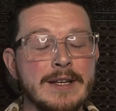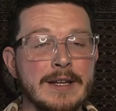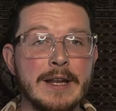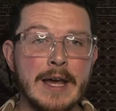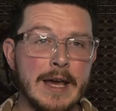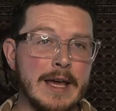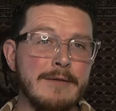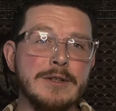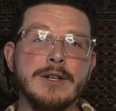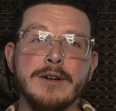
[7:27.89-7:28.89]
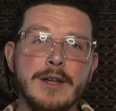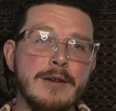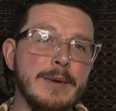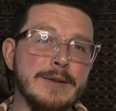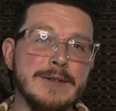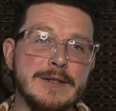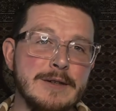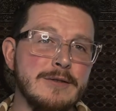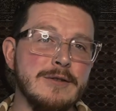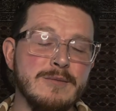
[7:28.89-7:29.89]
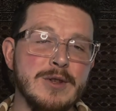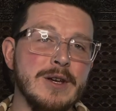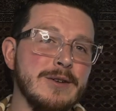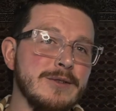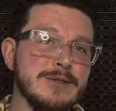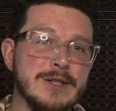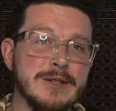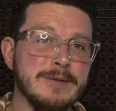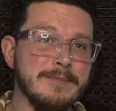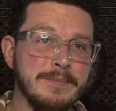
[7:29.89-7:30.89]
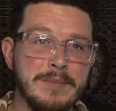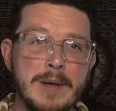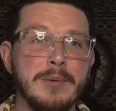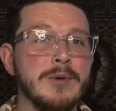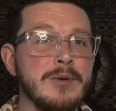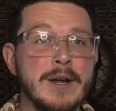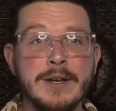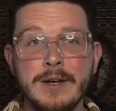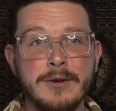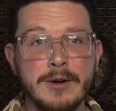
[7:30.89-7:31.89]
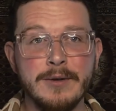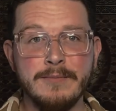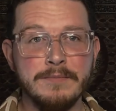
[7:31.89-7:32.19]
and even talking about this YouTube channel to people who I know are